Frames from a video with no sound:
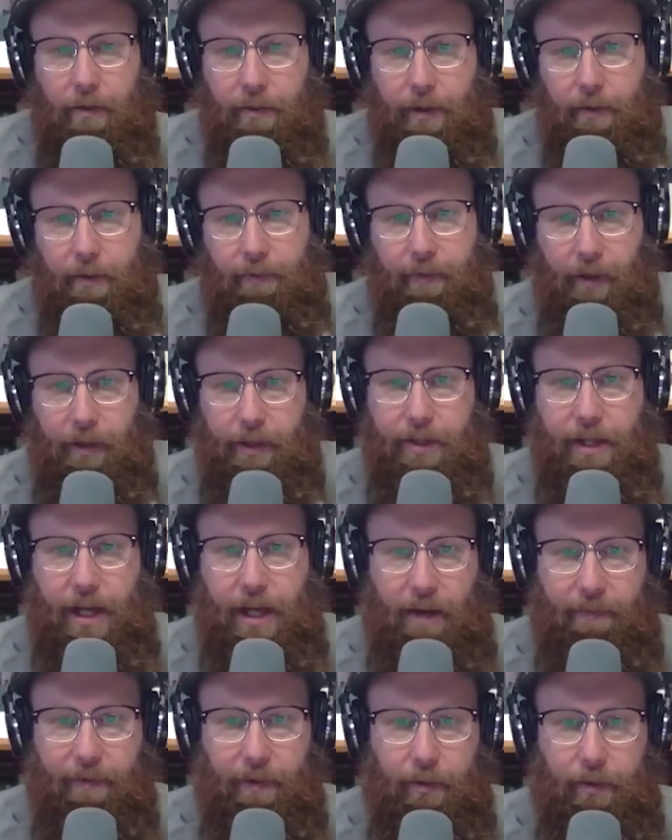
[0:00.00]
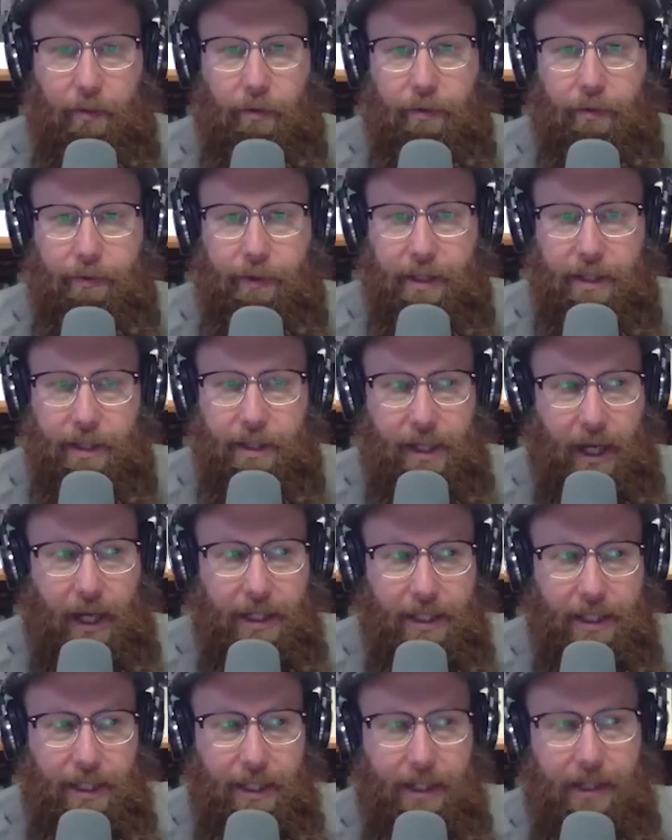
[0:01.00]
the philosophical, this
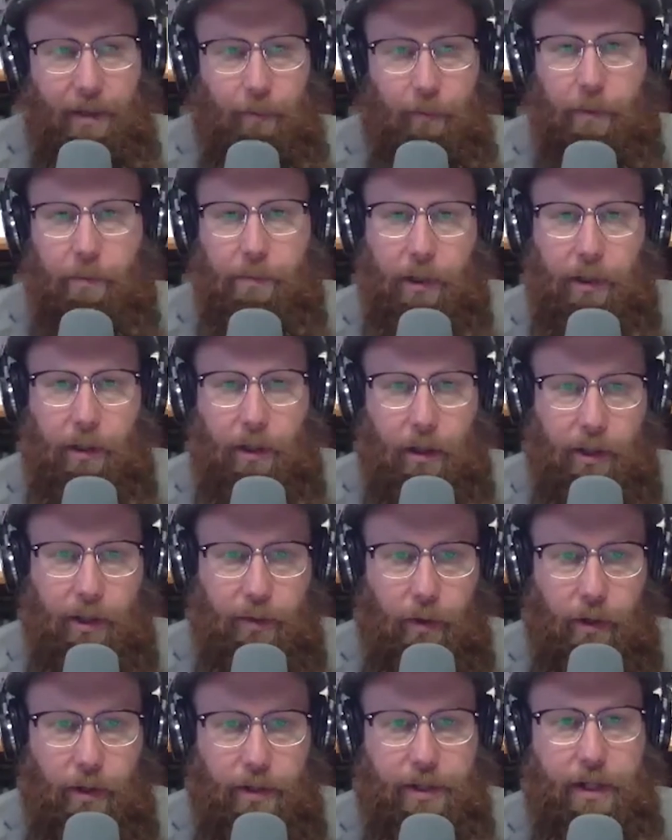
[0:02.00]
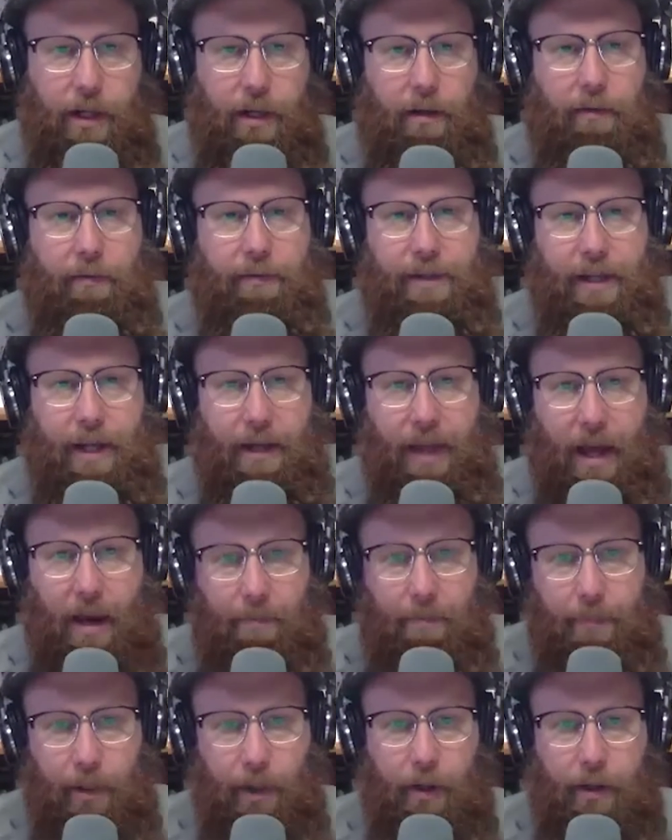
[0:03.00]
idea that we belong to ourselves and that
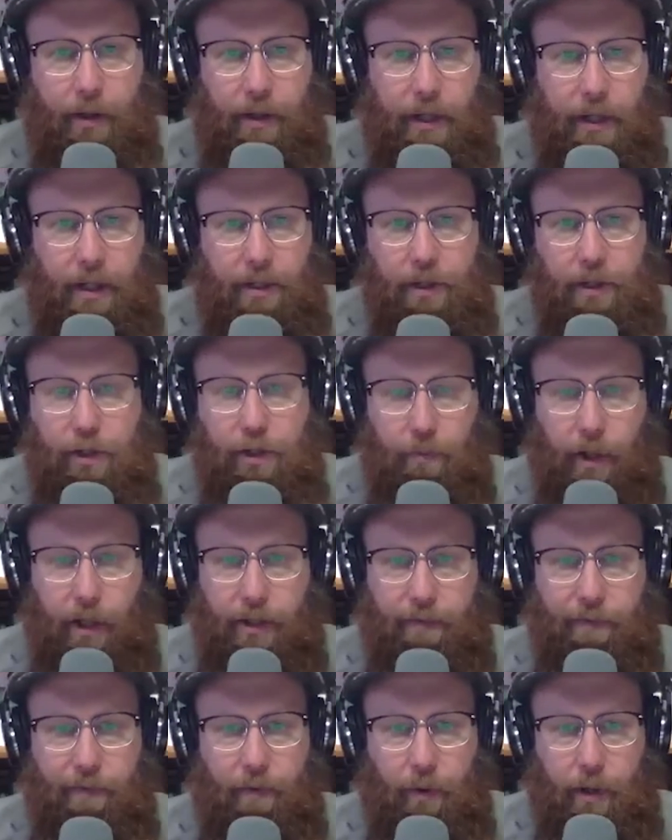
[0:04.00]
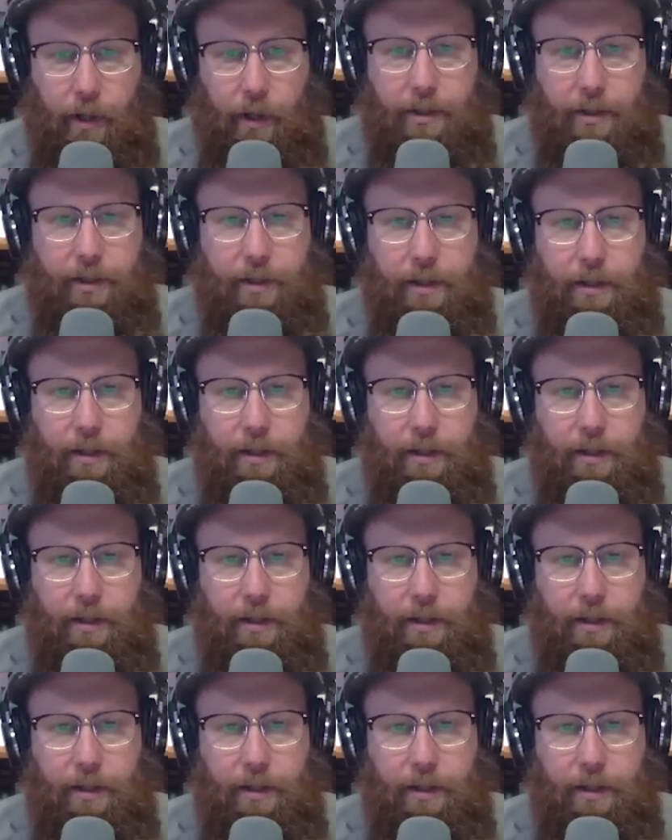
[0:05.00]
burden is too much for us.